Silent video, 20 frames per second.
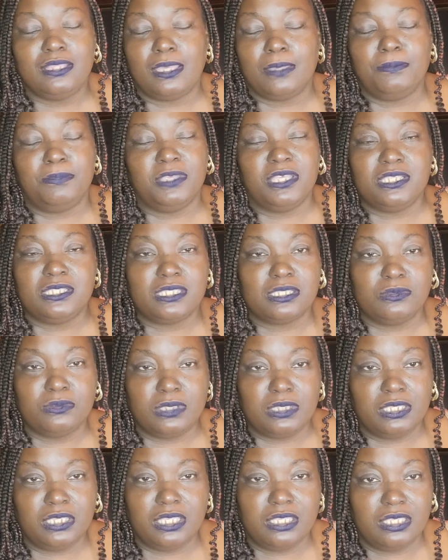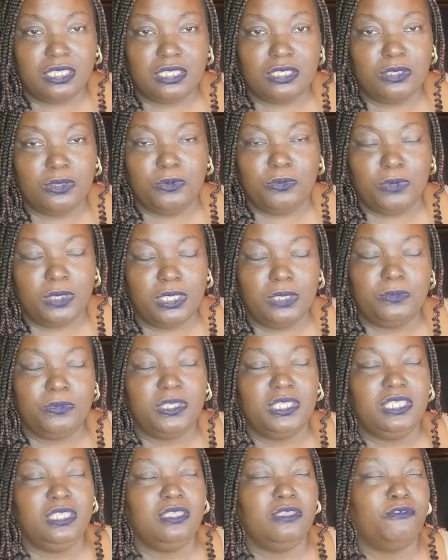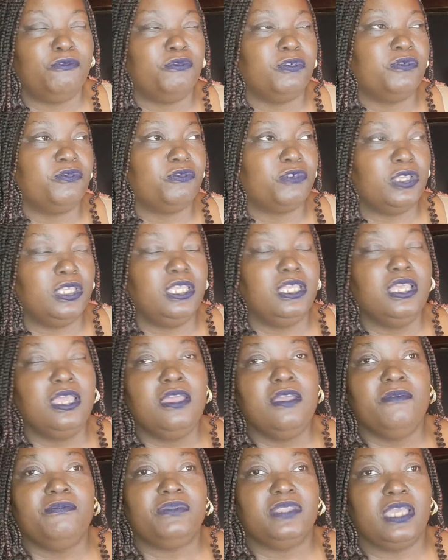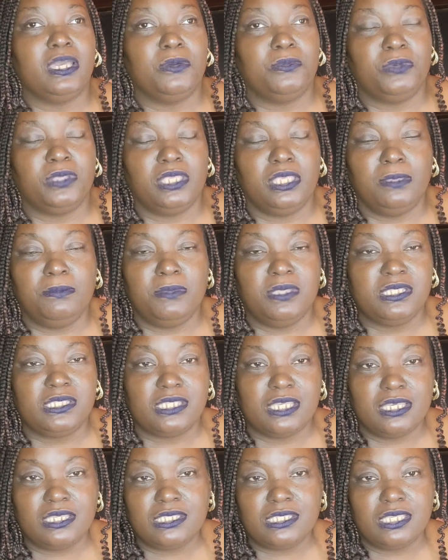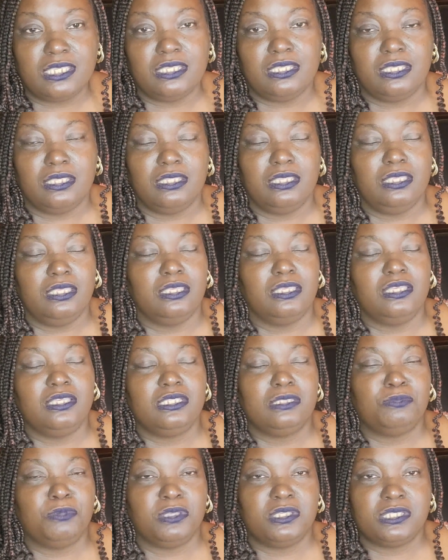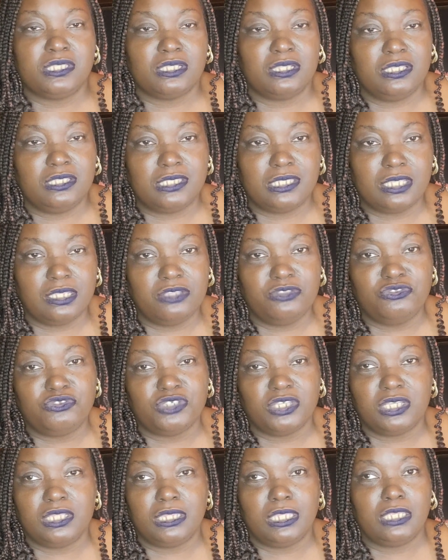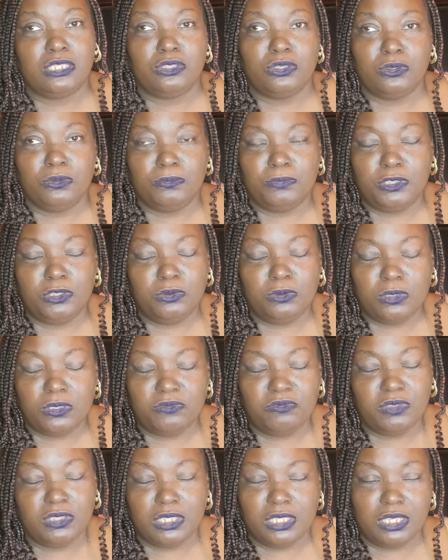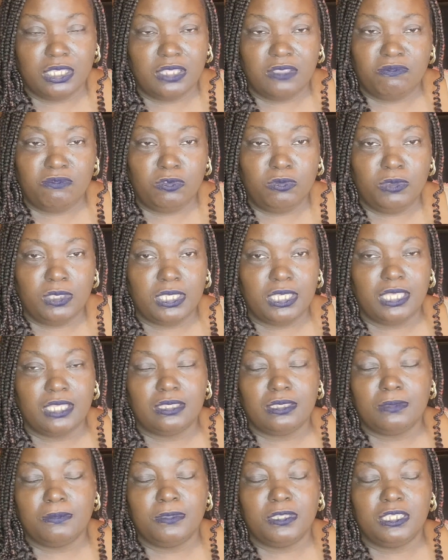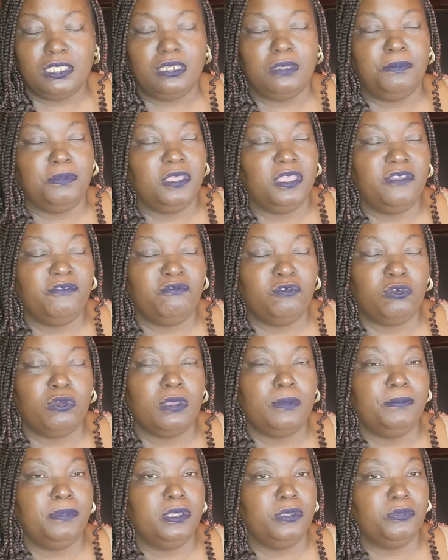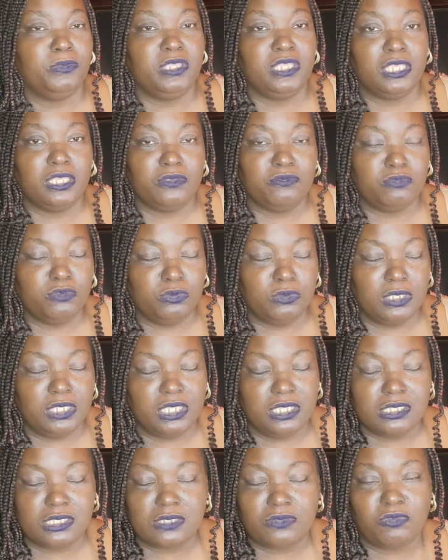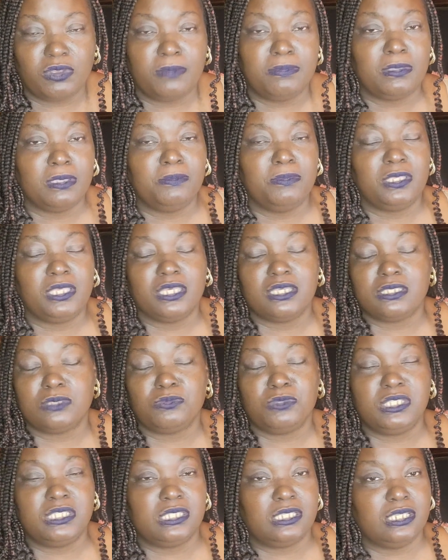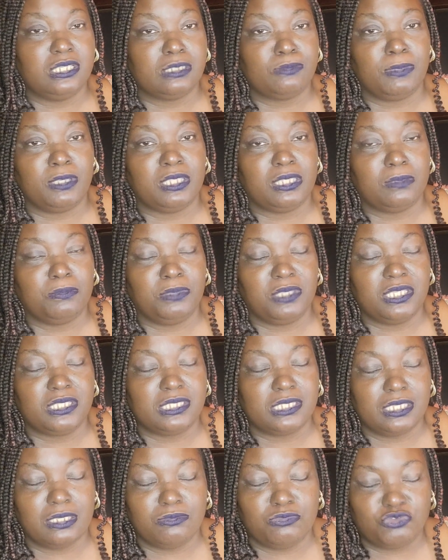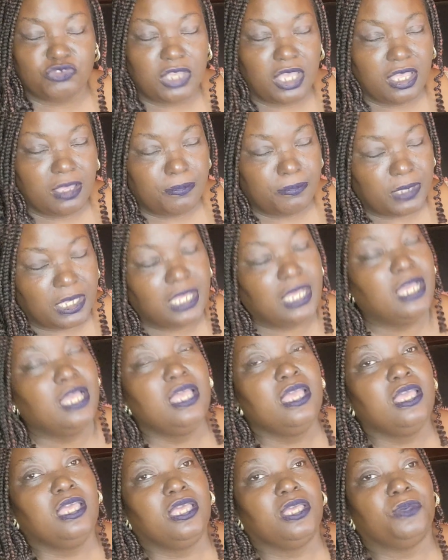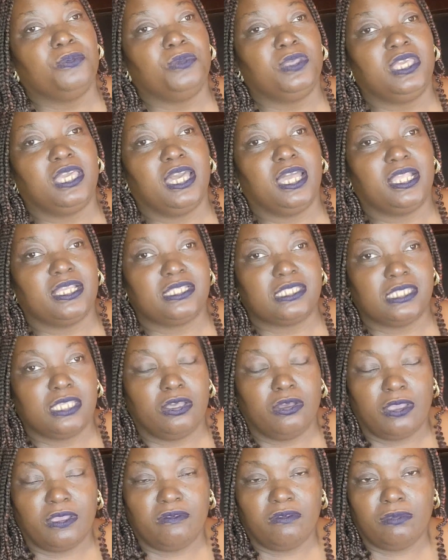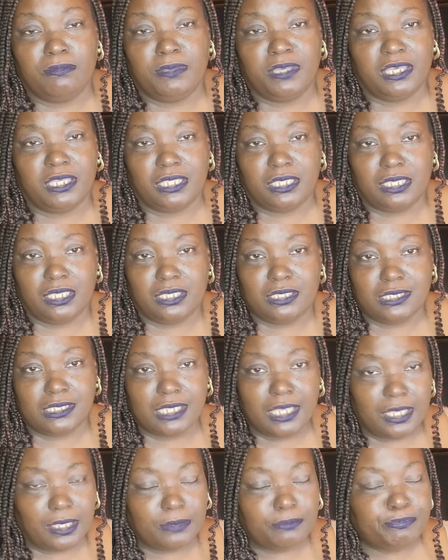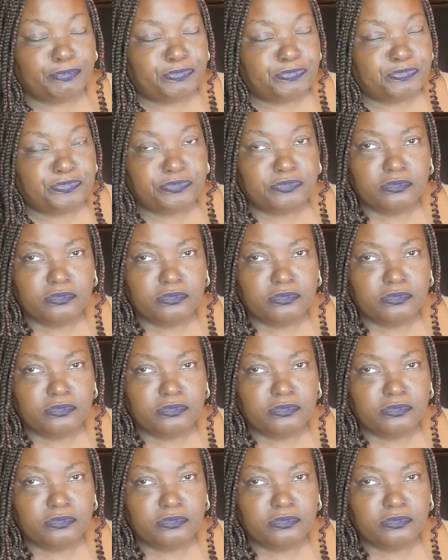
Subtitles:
that basically can get away with eating for free. Now, when Emmett does get in there, he's basically telling Jake, like, don't be ordering nothing if you ain't got the money to pay for it. But we get rudely interrupted because we see it's about to be a damn drive-by and we got to tell everybody to get down.